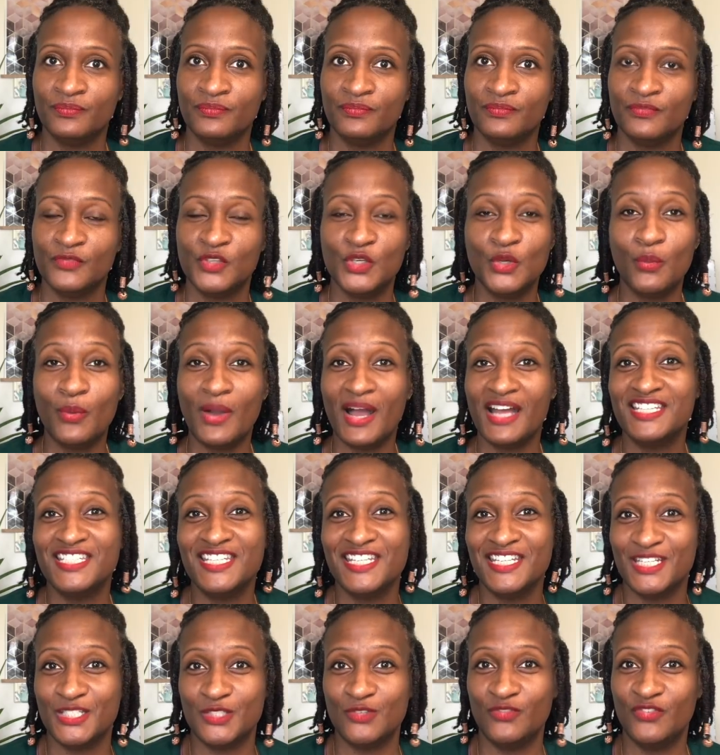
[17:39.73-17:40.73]
You're watching
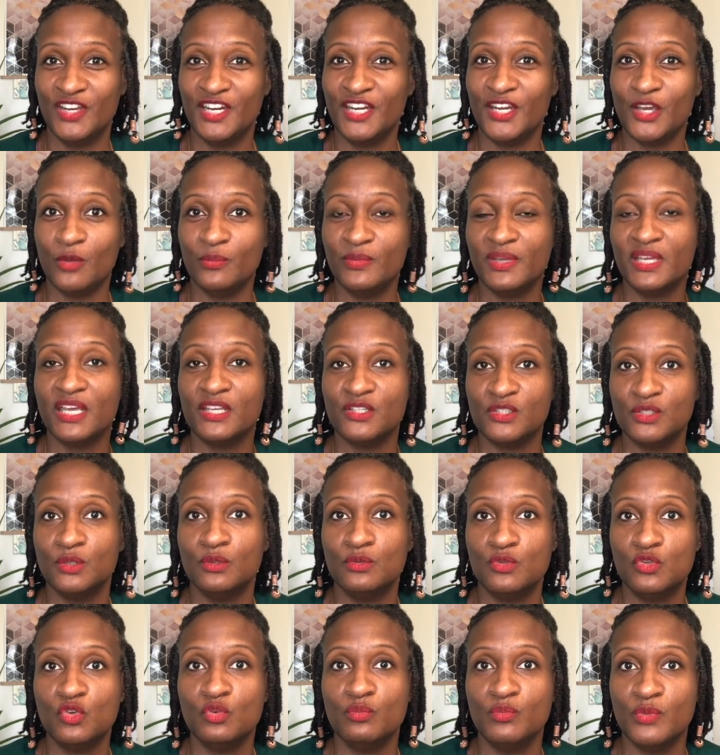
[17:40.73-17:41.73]
this video because
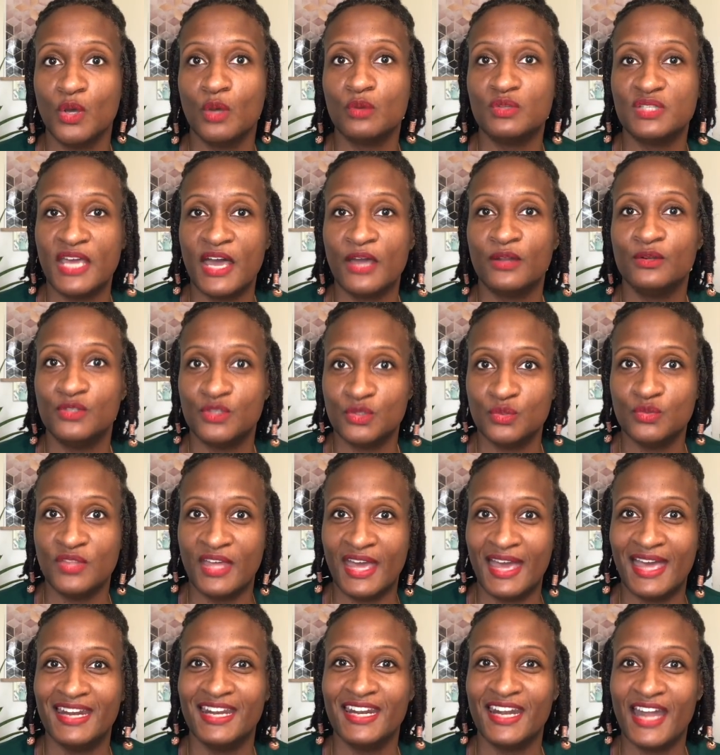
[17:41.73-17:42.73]
YouTube knows how to do
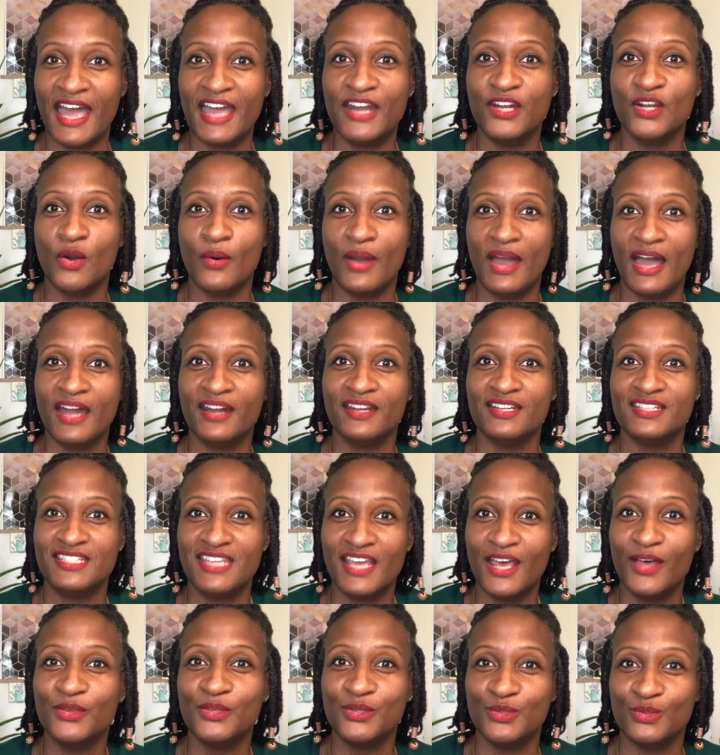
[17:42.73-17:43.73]
that, and I know how to
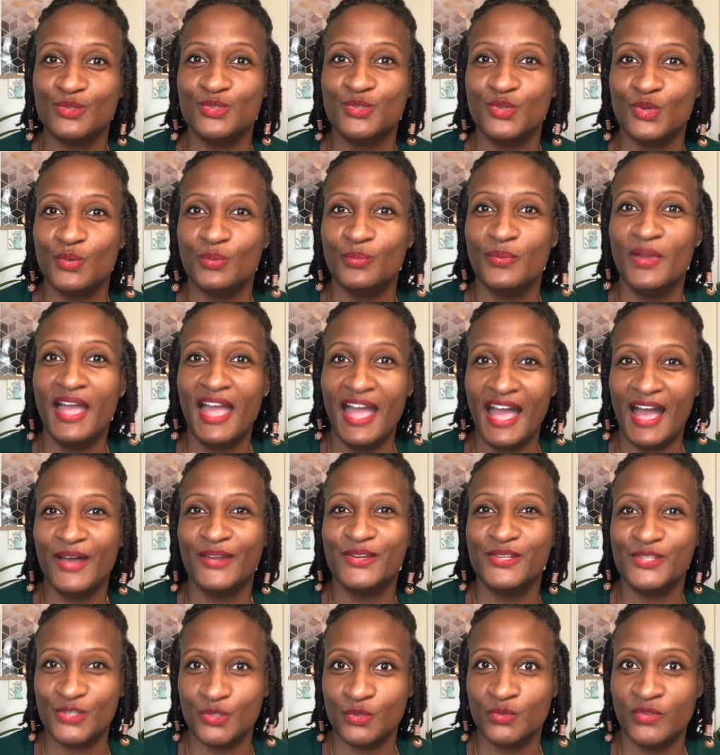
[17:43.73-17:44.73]
tell YouTube how
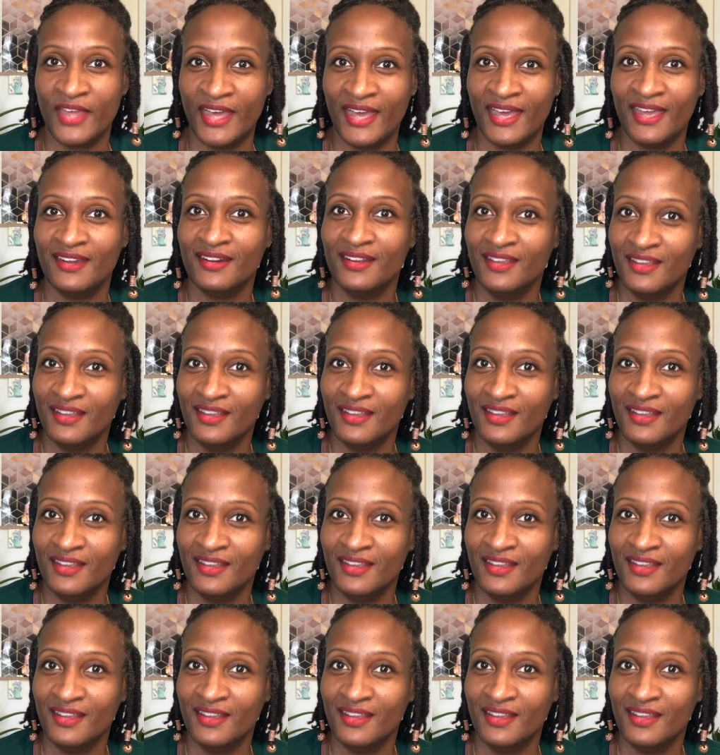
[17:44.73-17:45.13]
to do that.